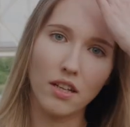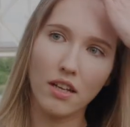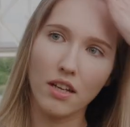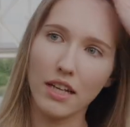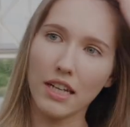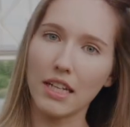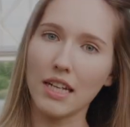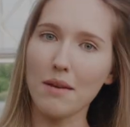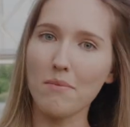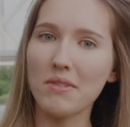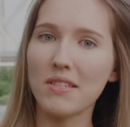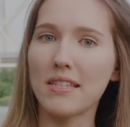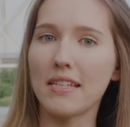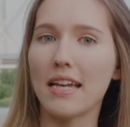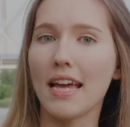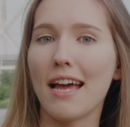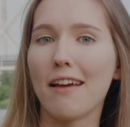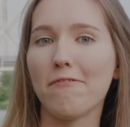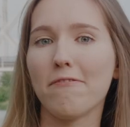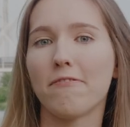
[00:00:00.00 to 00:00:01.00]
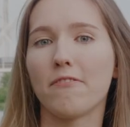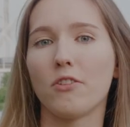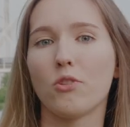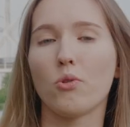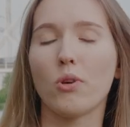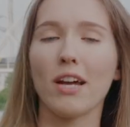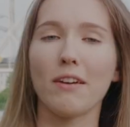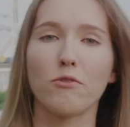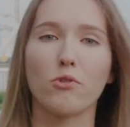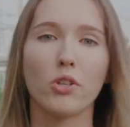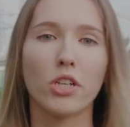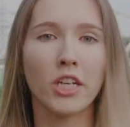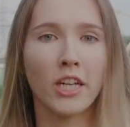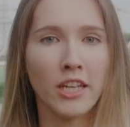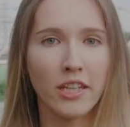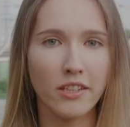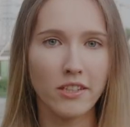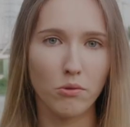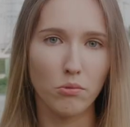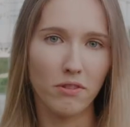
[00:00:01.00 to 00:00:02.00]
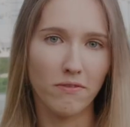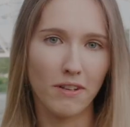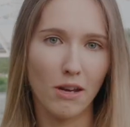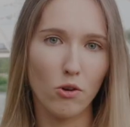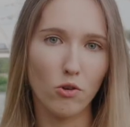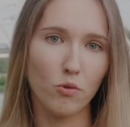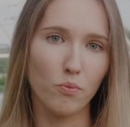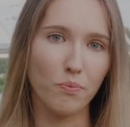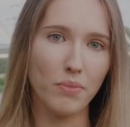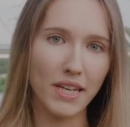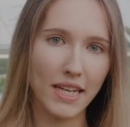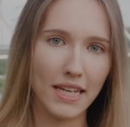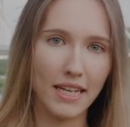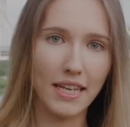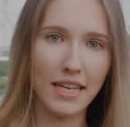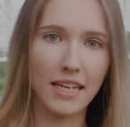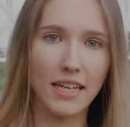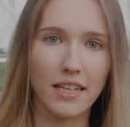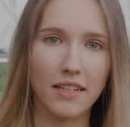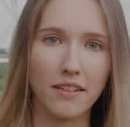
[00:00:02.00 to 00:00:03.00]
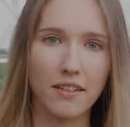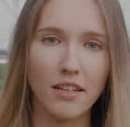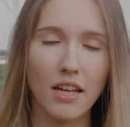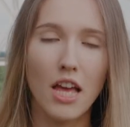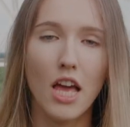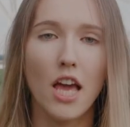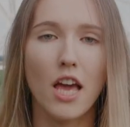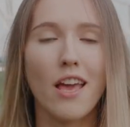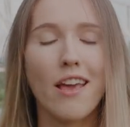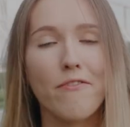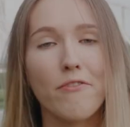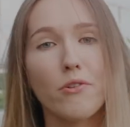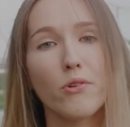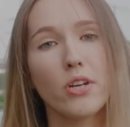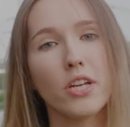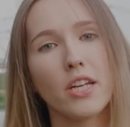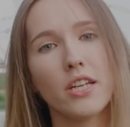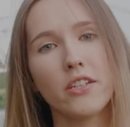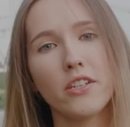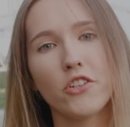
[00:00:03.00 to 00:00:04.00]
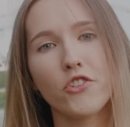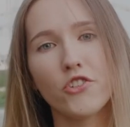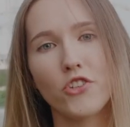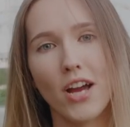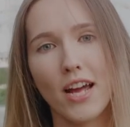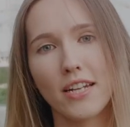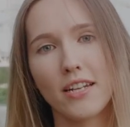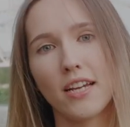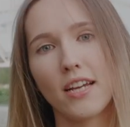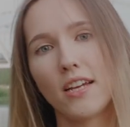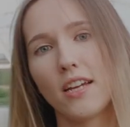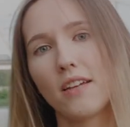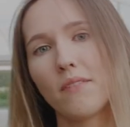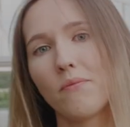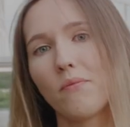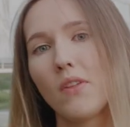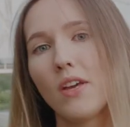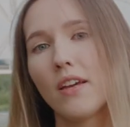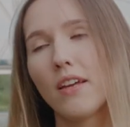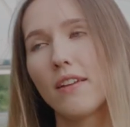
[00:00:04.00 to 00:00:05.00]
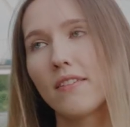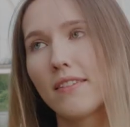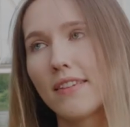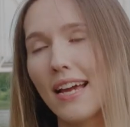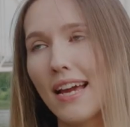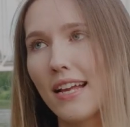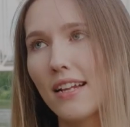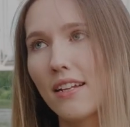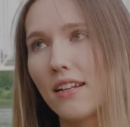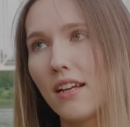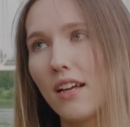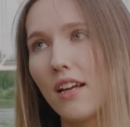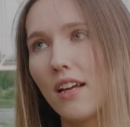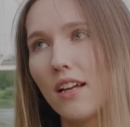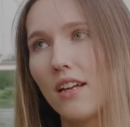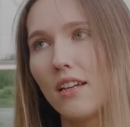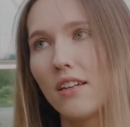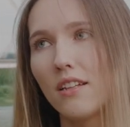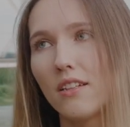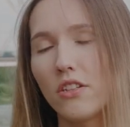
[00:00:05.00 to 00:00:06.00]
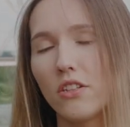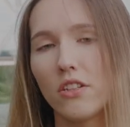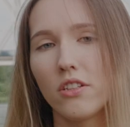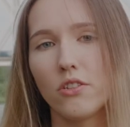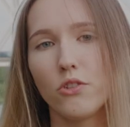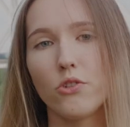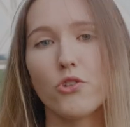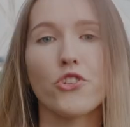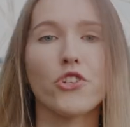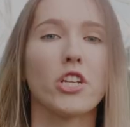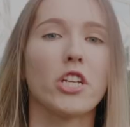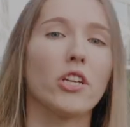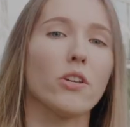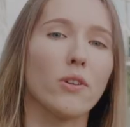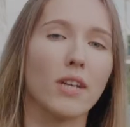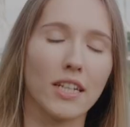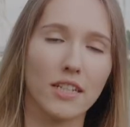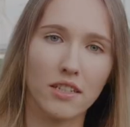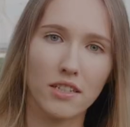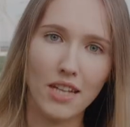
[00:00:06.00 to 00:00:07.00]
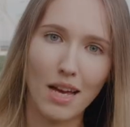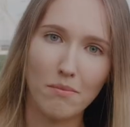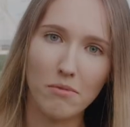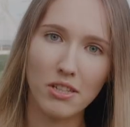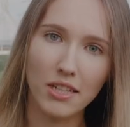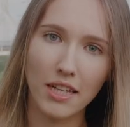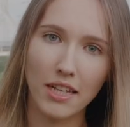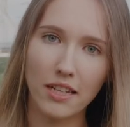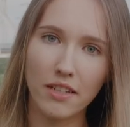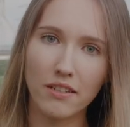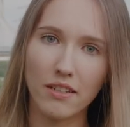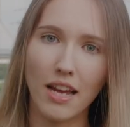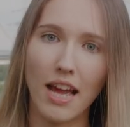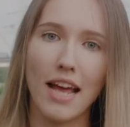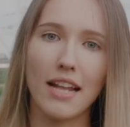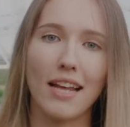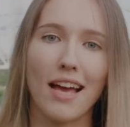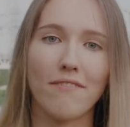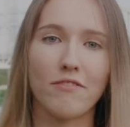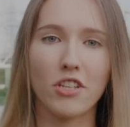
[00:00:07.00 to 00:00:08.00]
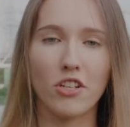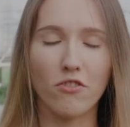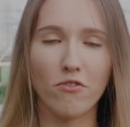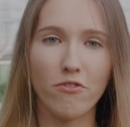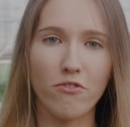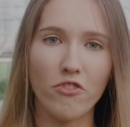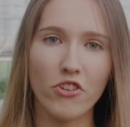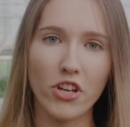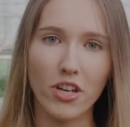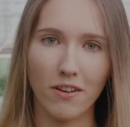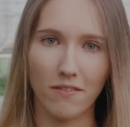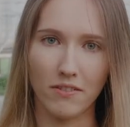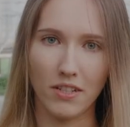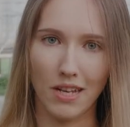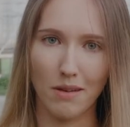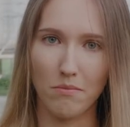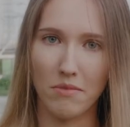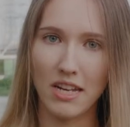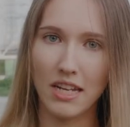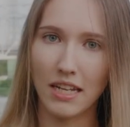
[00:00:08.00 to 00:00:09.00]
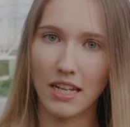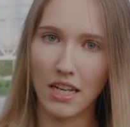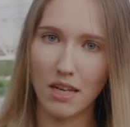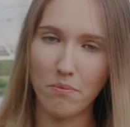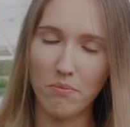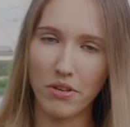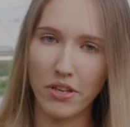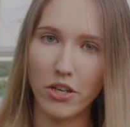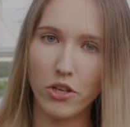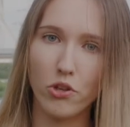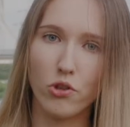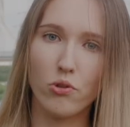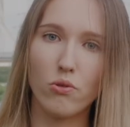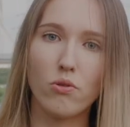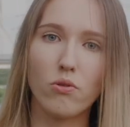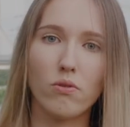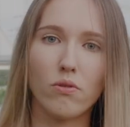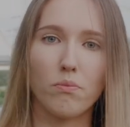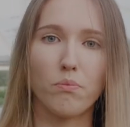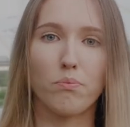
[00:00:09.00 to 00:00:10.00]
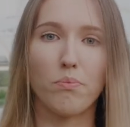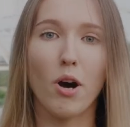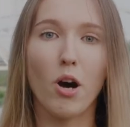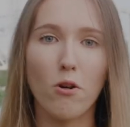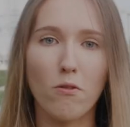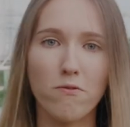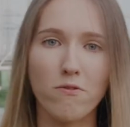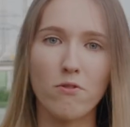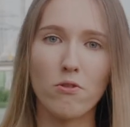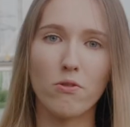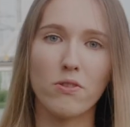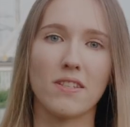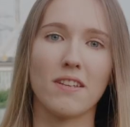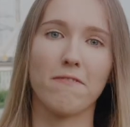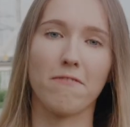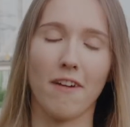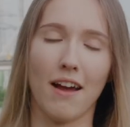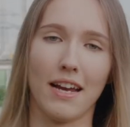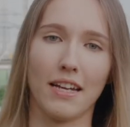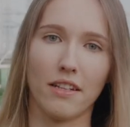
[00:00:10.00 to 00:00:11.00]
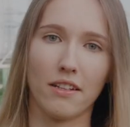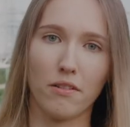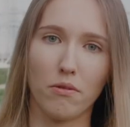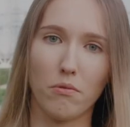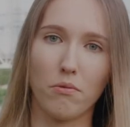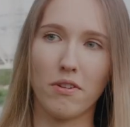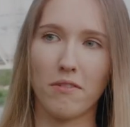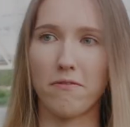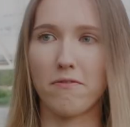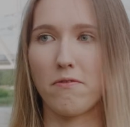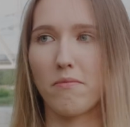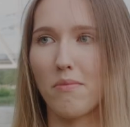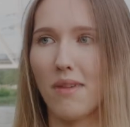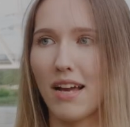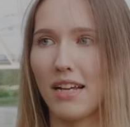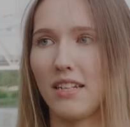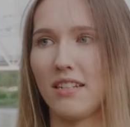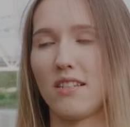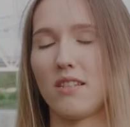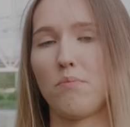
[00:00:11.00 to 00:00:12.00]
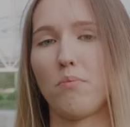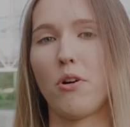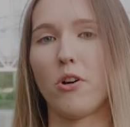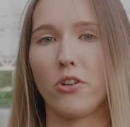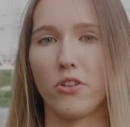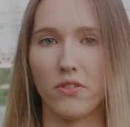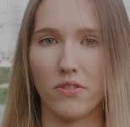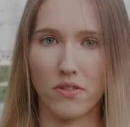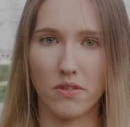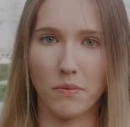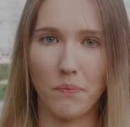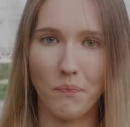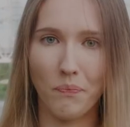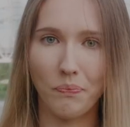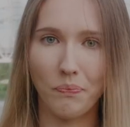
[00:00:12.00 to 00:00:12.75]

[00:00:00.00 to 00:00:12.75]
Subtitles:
in MCF you have to hit without being hit. If you hit each other, then usually you get a double hit, and after 3 of them in EP, you both lose a fight with minus points.